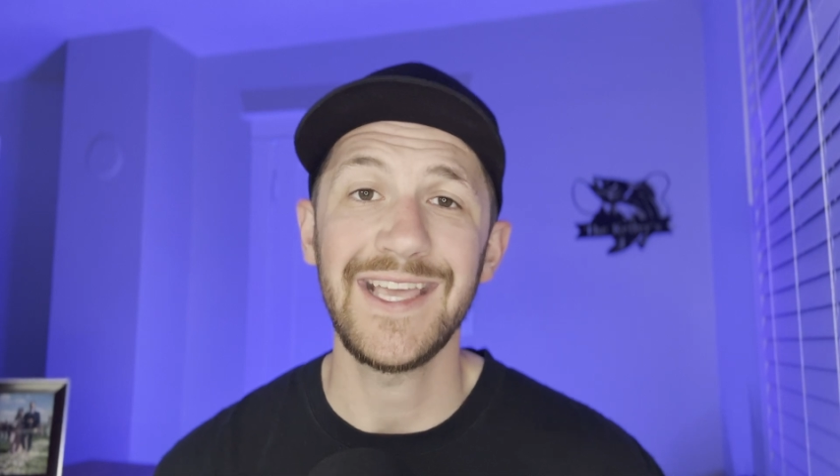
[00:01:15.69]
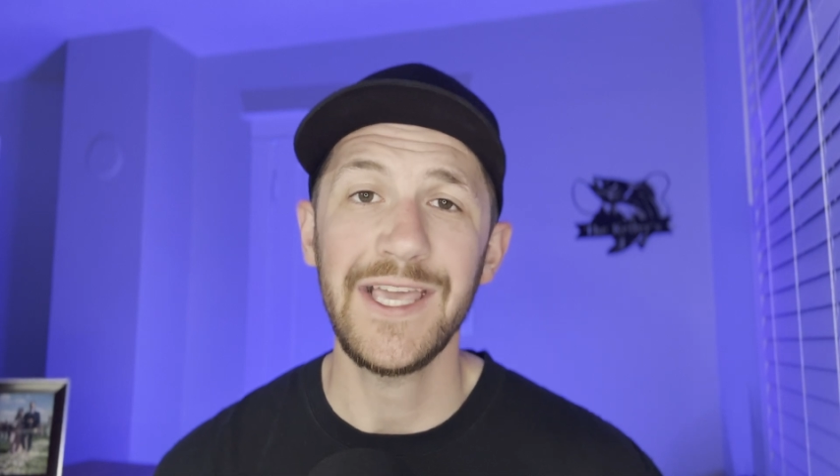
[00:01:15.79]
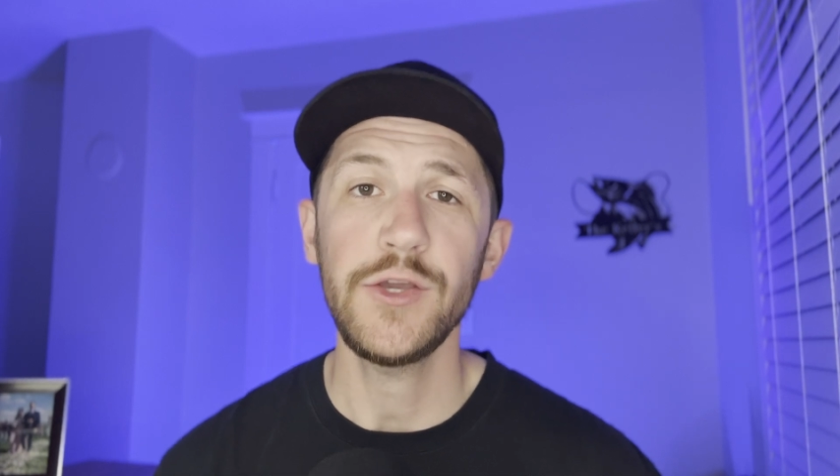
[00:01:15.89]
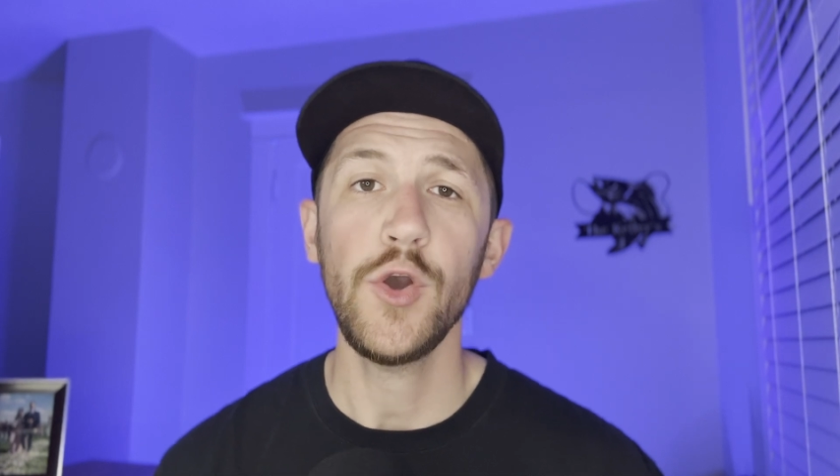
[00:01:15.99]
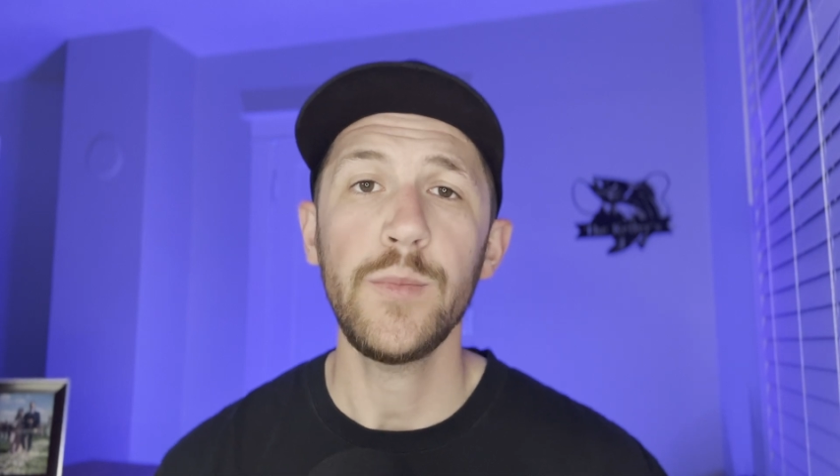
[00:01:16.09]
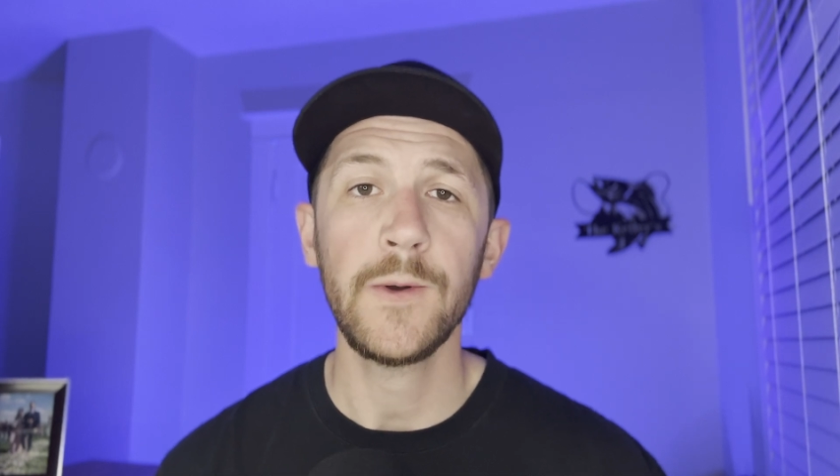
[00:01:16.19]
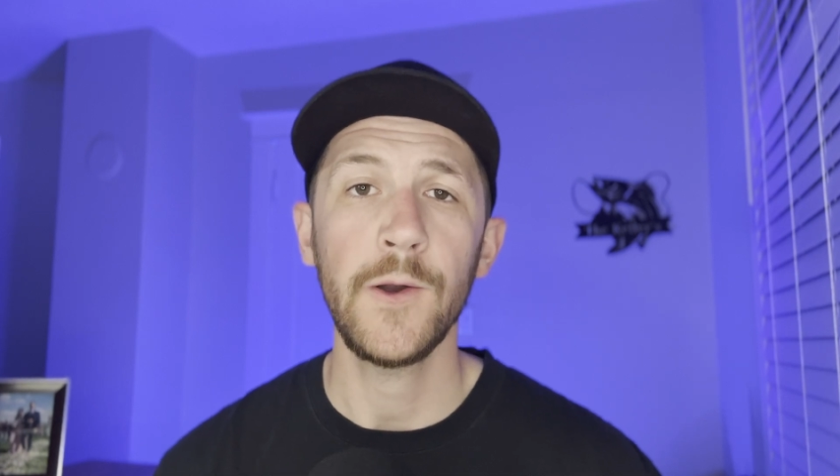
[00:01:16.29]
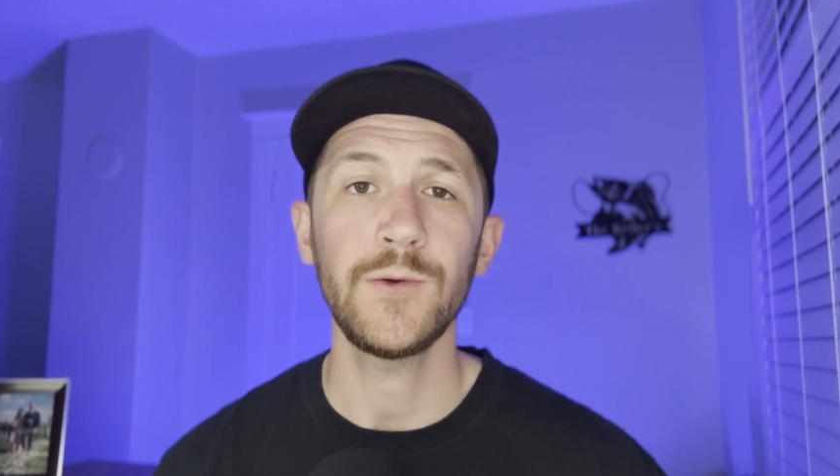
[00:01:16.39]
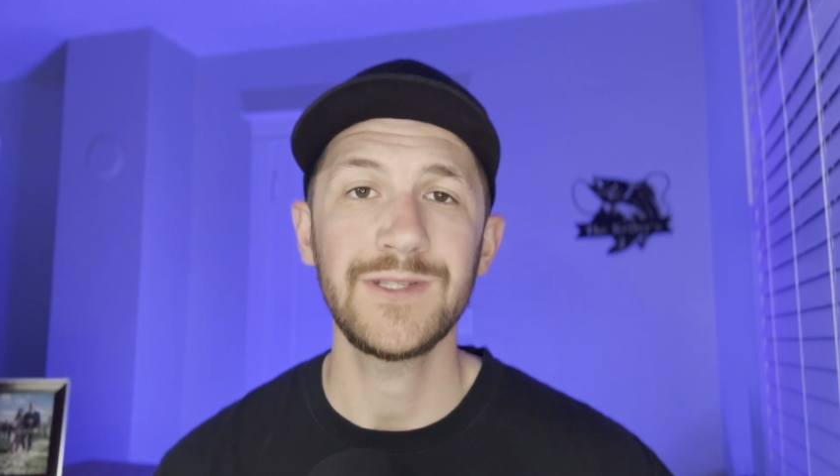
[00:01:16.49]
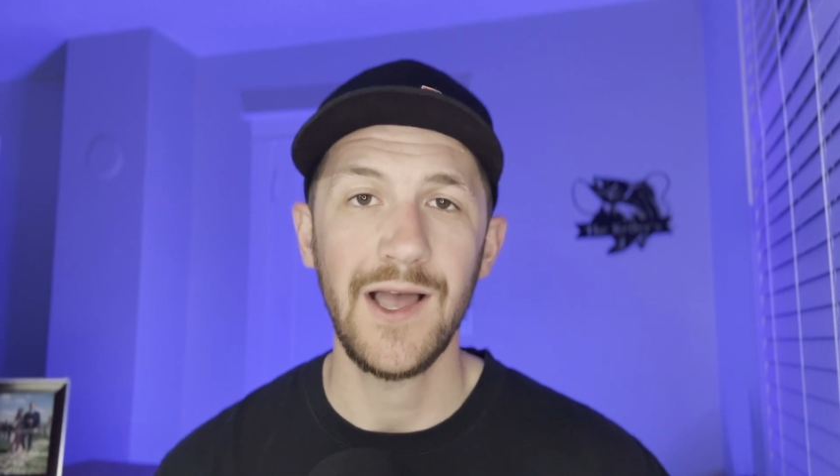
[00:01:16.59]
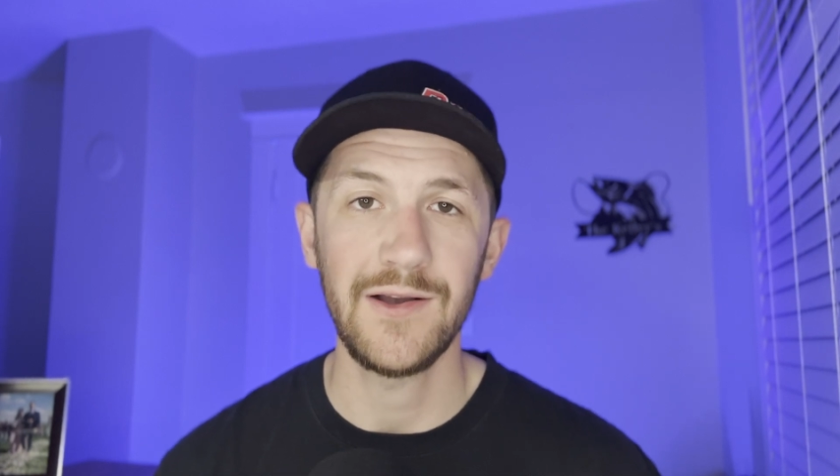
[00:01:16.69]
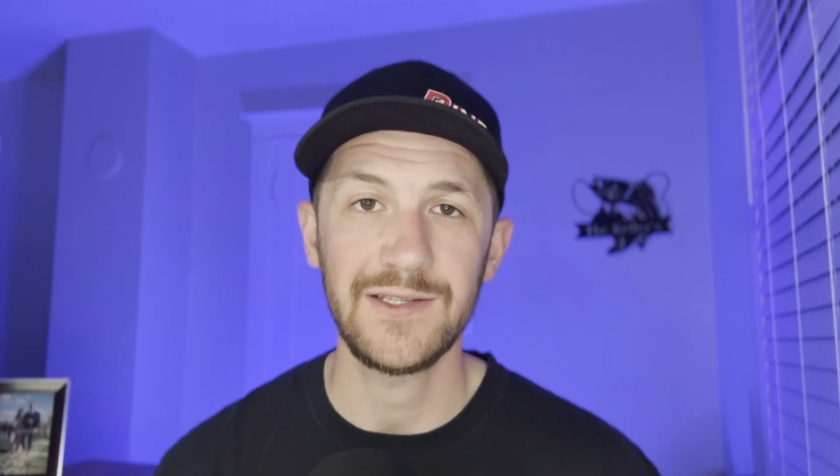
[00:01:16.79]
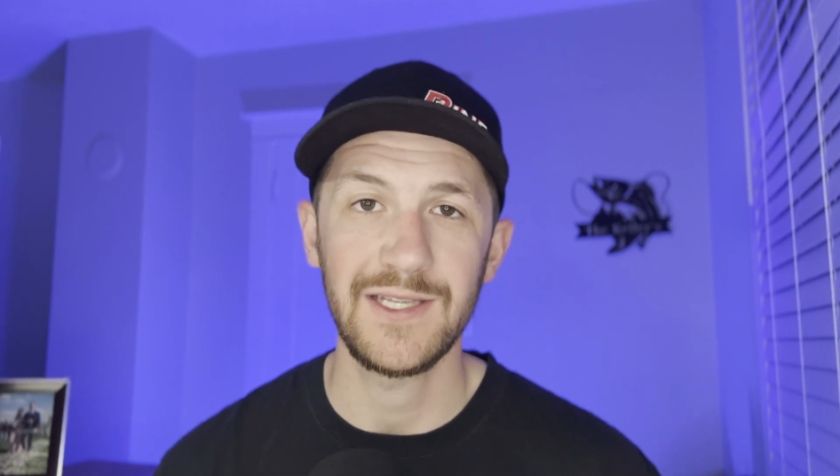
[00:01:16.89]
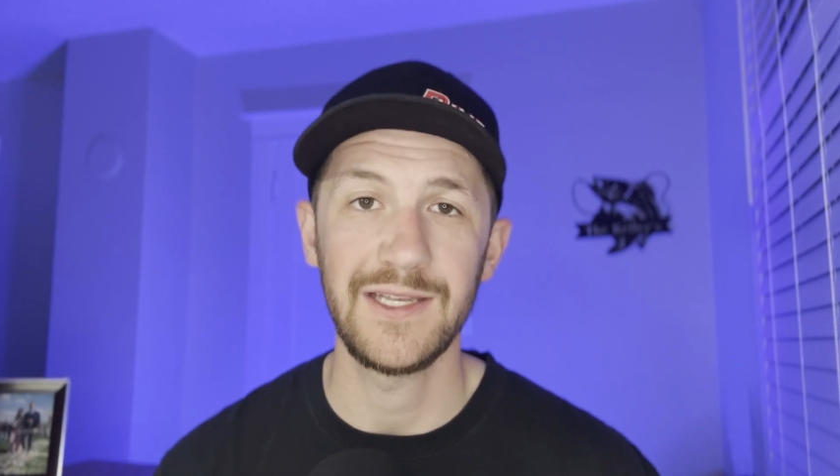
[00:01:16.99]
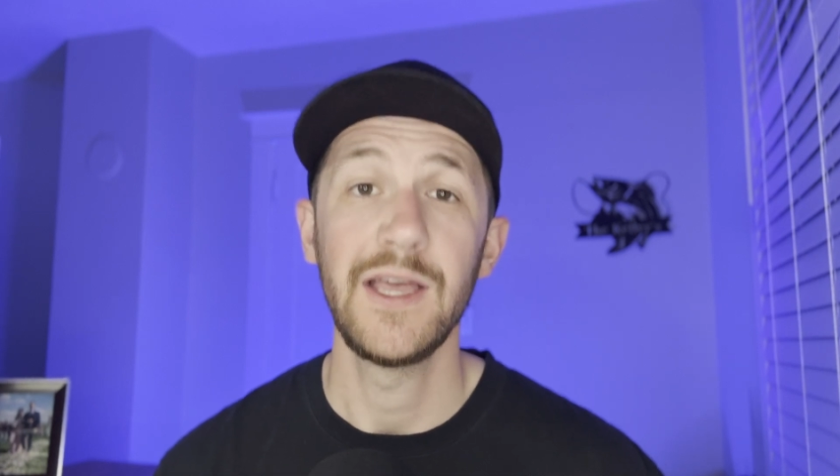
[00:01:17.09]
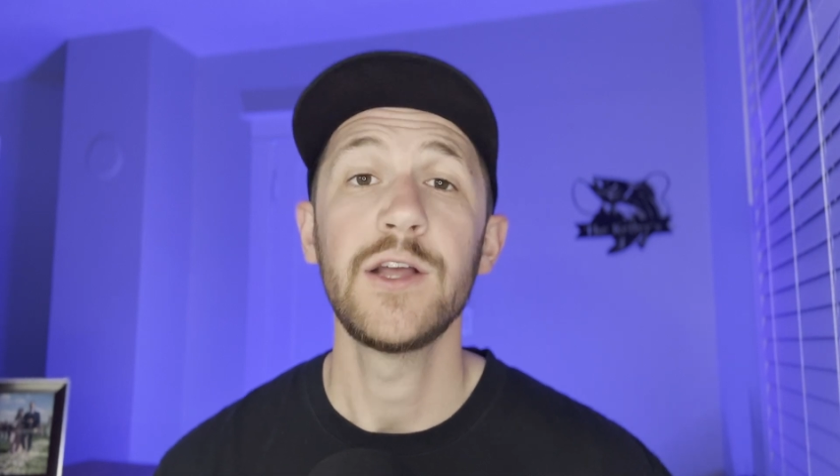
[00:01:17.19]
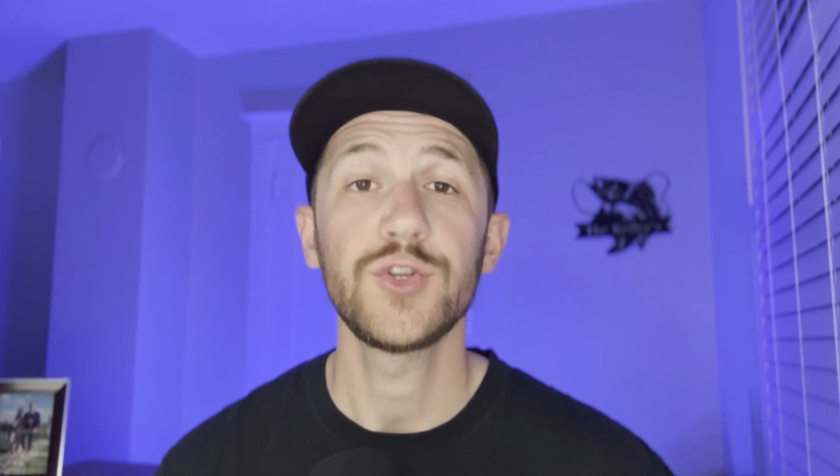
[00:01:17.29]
Eco Pro Tungsten